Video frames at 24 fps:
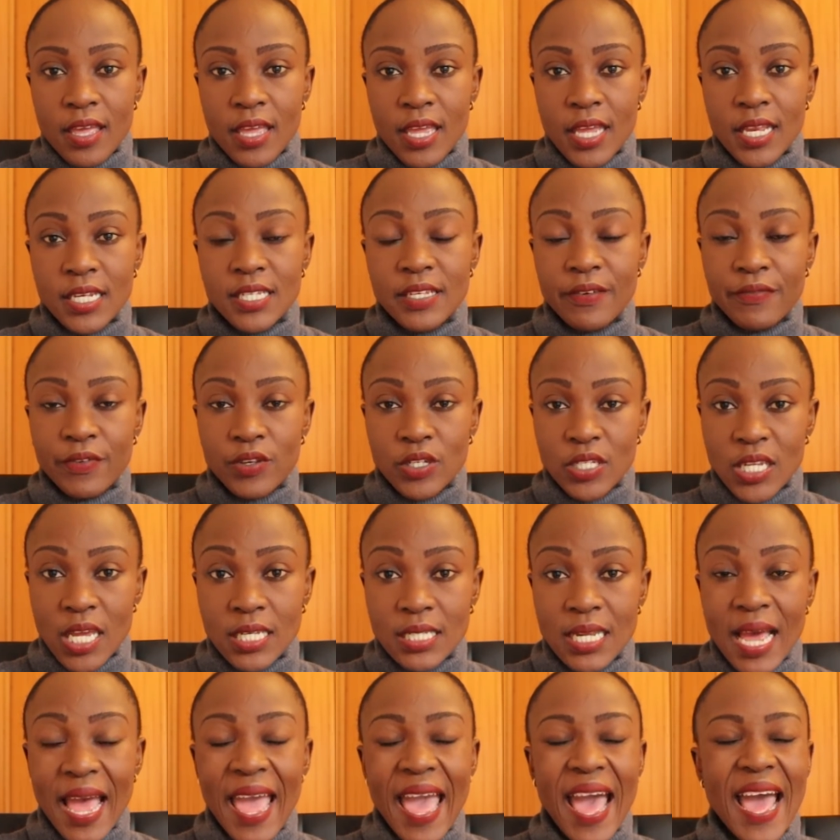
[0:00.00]
interview
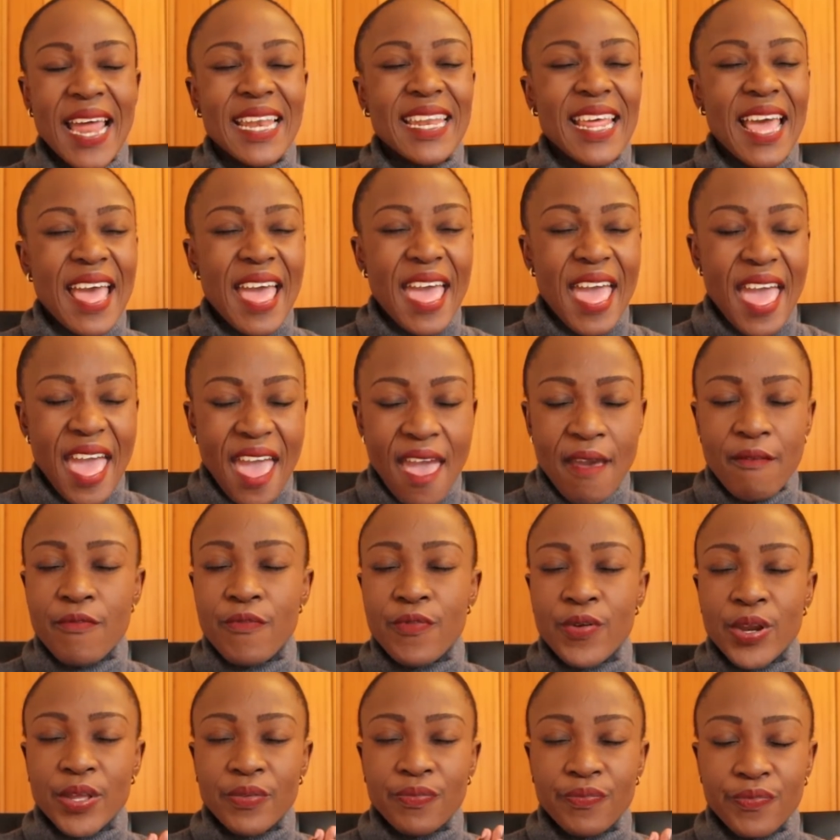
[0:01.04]
date I had
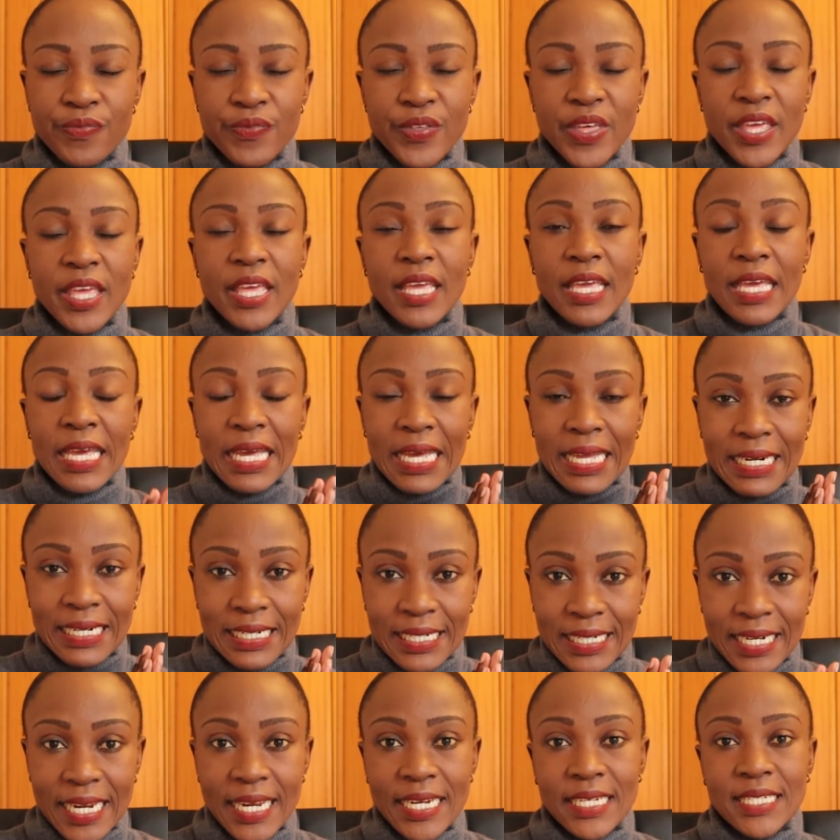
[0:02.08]
everything
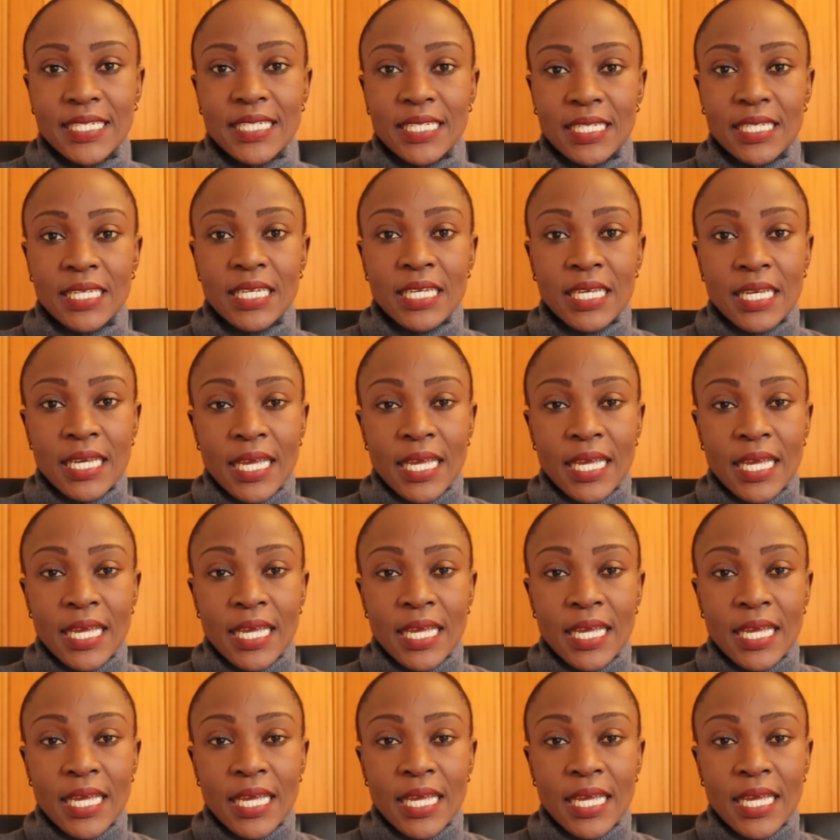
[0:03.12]
ready